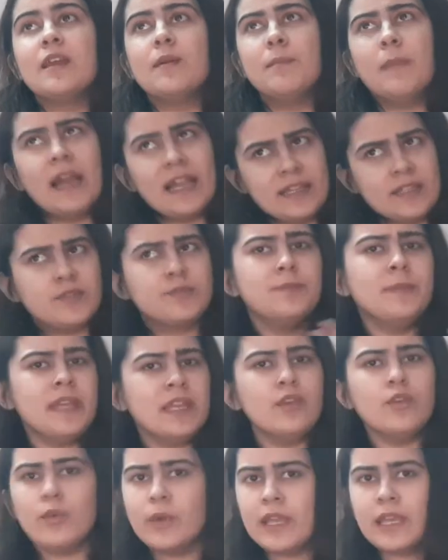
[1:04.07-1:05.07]
might be
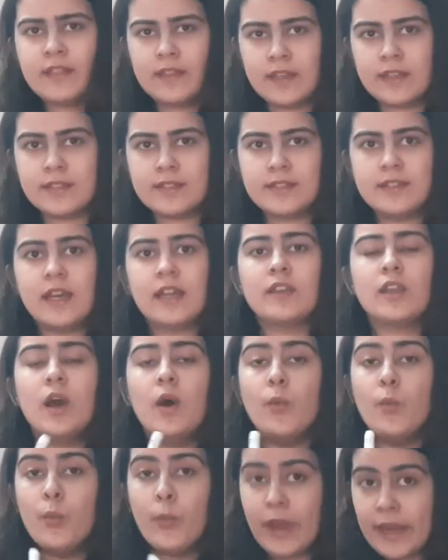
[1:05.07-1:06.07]
knowing this, that a
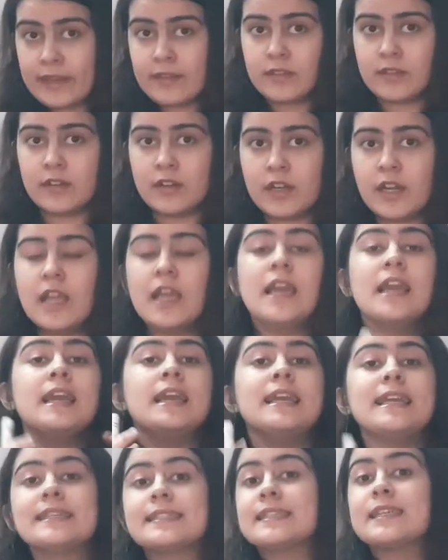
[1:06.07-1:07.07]
vector
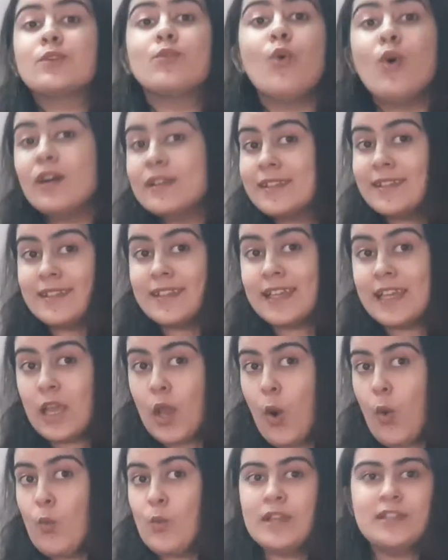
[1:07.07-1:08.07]
is a quantity
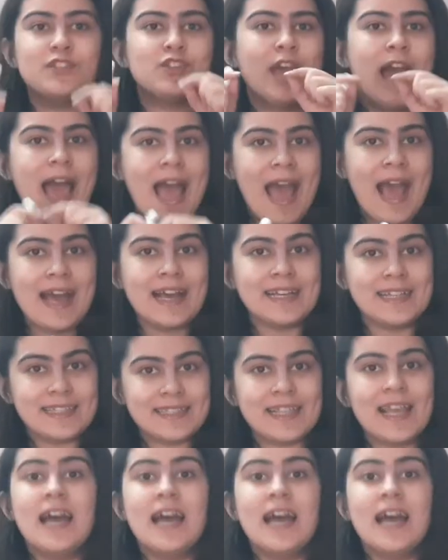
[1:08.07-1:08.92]
which has